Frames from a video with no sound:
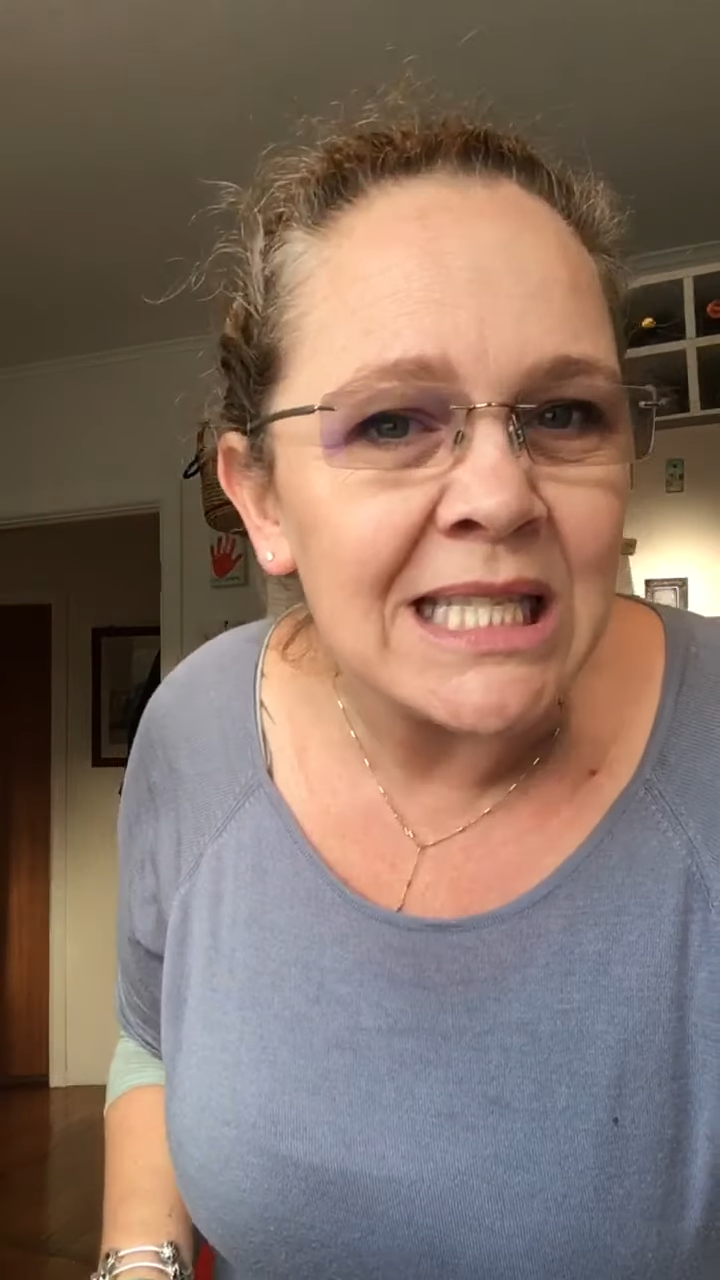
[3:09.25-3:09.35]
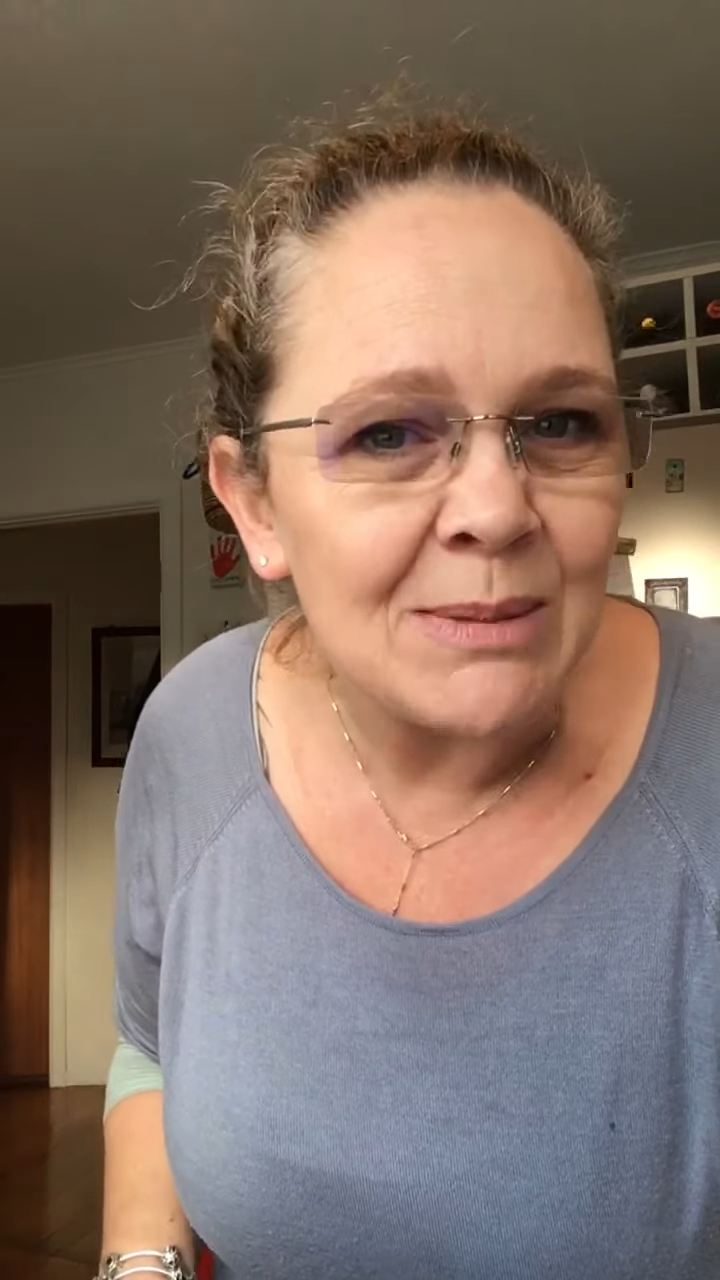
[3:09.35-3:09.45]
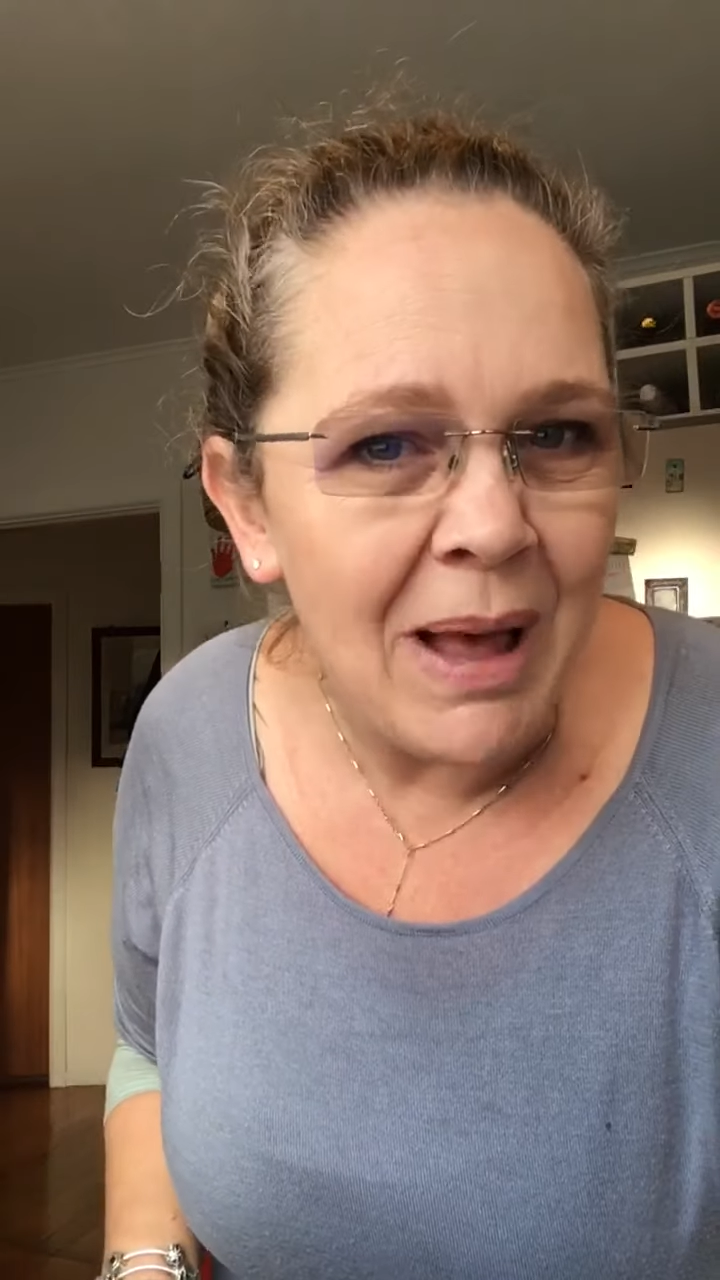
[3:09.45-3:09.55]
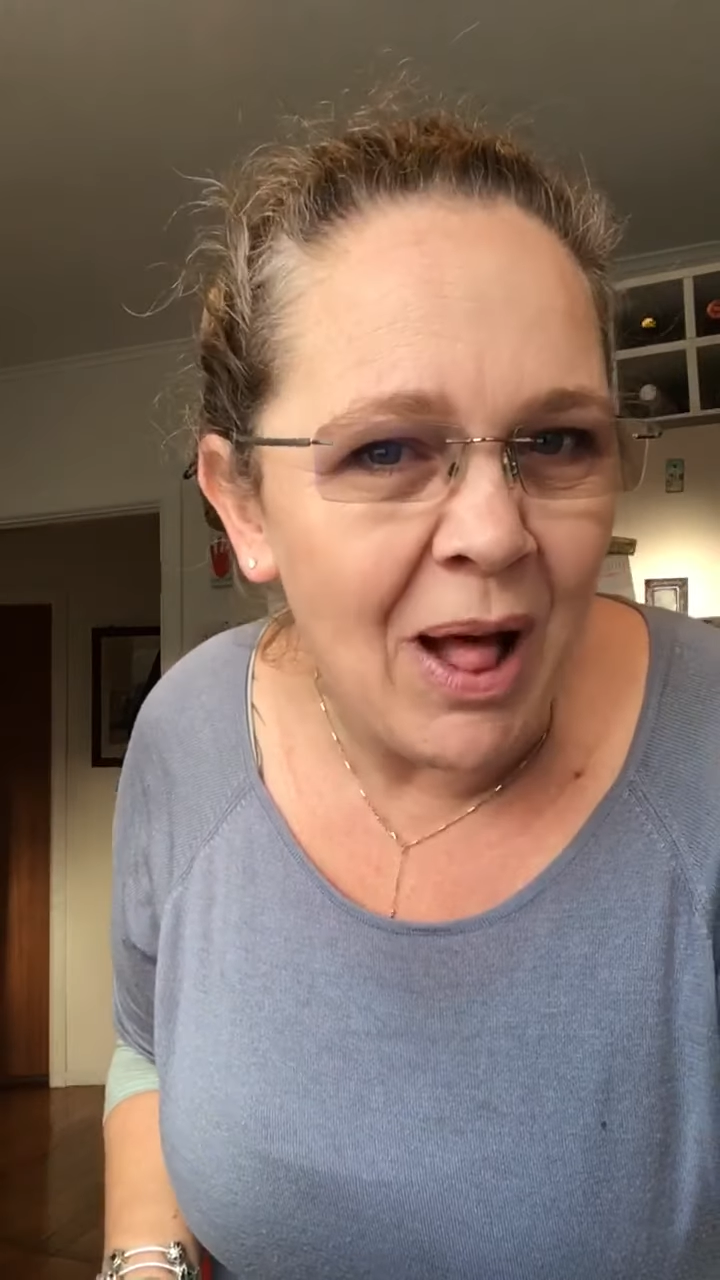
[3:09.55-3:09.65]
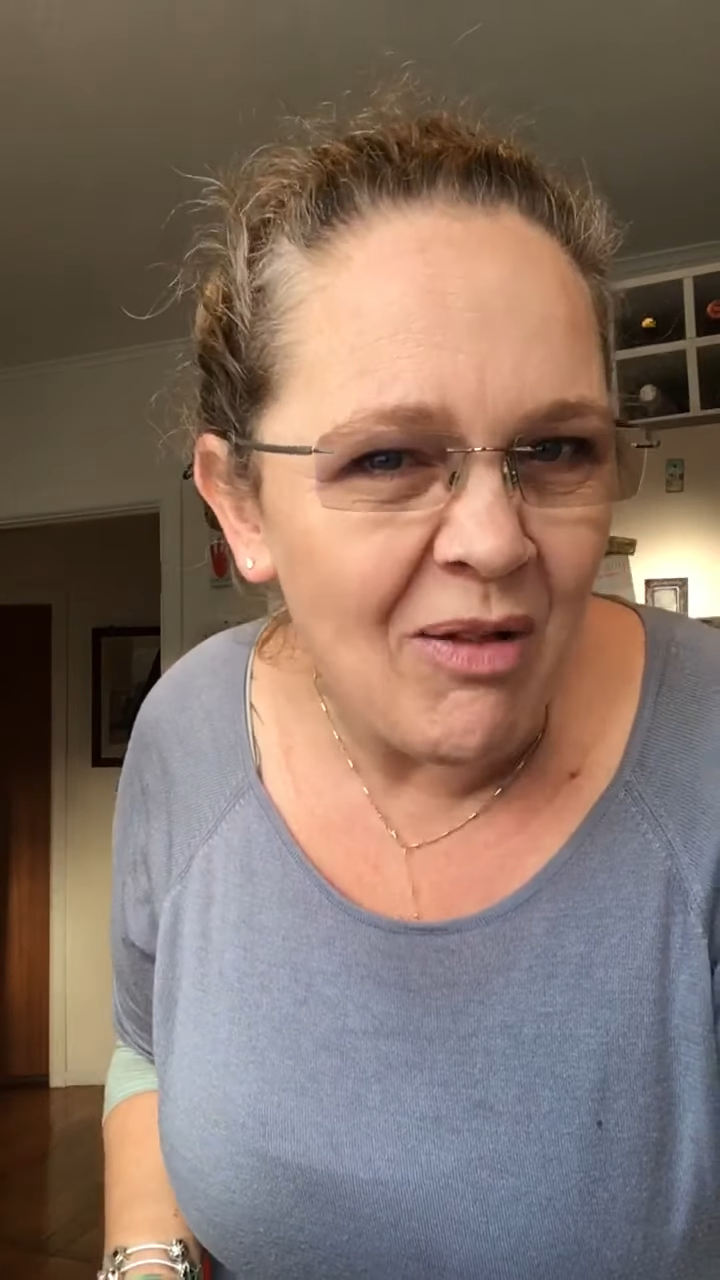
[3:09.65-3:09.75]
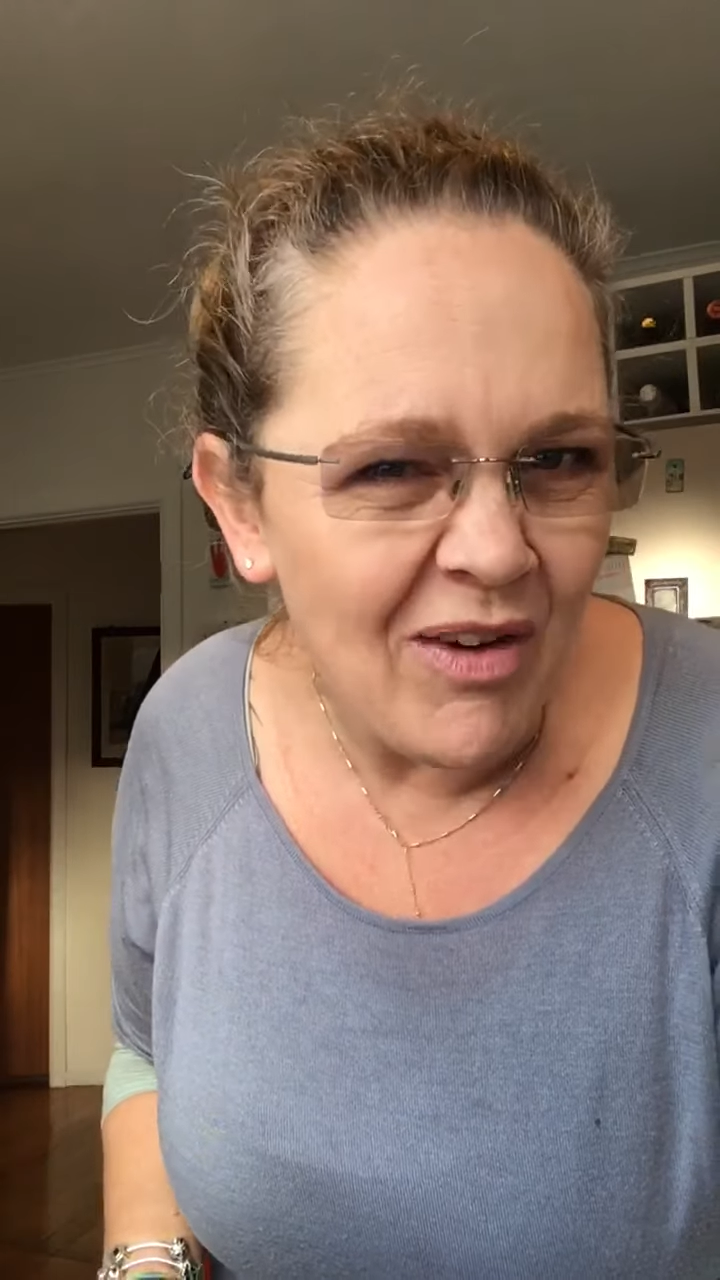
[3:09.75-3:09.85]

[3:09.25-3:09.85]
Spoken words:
smell